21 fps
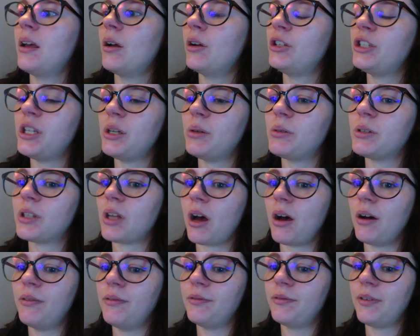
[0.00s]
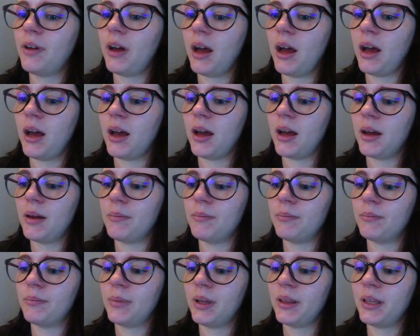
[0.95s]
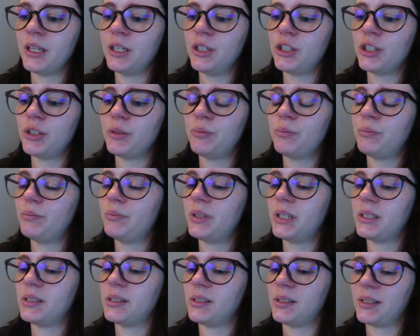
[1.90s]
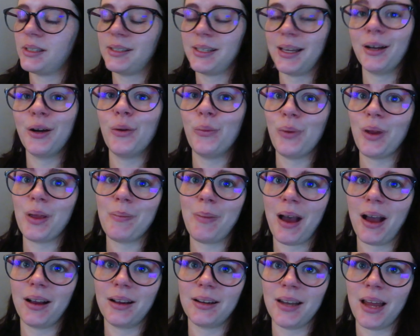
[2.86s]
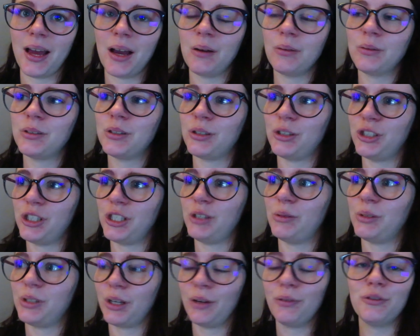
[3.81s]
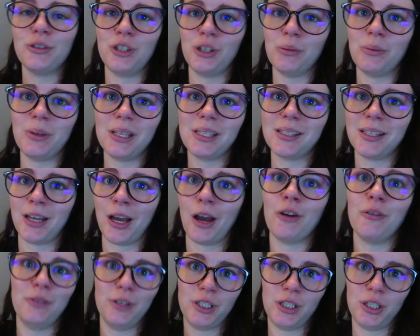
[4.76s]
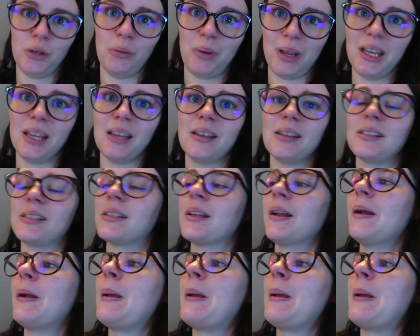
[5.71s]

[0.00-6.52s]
she was off, I think this is her second week back now, so she was off 2 weeks ago for 2 weeks.